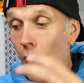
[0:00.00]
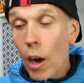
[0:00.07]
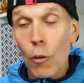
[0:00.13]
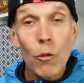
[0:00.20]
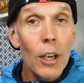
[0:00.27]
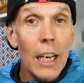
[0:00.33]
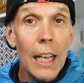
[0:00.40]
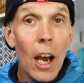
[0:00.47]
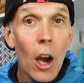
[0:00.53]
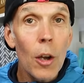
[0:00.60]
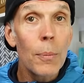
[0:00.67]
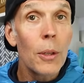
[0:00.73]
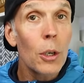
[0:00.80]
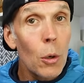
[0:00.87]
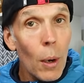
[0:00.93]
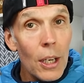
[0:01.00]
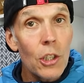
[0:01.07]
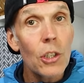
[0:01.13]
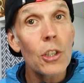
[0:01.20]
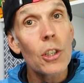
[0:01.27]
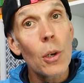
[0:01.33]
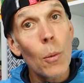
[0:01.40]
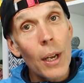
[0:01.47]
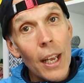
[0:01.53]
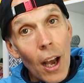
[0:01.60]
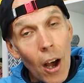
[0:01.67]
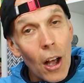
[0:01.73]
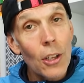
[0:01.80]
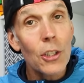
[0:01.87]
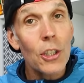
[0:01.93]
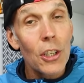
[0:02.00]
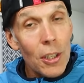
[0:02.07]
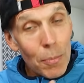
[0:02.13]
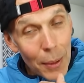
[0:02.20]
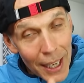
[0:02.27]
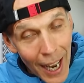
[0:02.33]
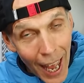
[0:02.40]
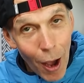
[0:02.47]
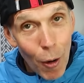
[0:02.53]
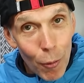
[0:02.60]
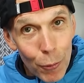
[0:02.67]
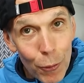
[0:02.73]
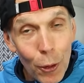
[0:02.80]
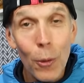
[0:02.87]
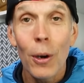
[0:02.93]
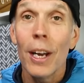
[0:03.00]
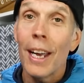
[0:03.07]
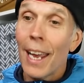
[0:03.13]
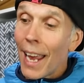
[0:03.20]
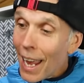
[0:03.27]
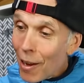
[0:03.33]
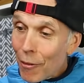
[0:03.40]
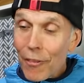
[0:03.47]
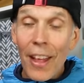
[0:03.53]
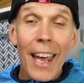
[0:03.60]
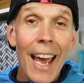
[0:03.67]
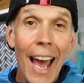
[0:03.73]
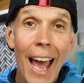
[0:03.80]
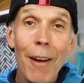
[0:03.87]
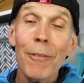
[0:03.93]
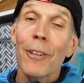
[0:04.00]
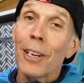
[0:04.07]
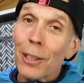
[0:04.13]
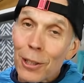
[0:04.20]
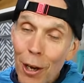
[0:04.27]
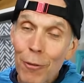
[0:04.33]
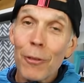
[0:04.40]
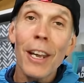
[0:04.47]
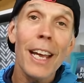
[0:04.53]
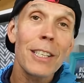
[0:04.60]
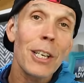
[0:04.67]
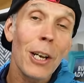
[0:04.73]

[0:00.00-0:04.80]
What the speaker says: Really hope the questions that we answered have been helpful. If they have, don't forget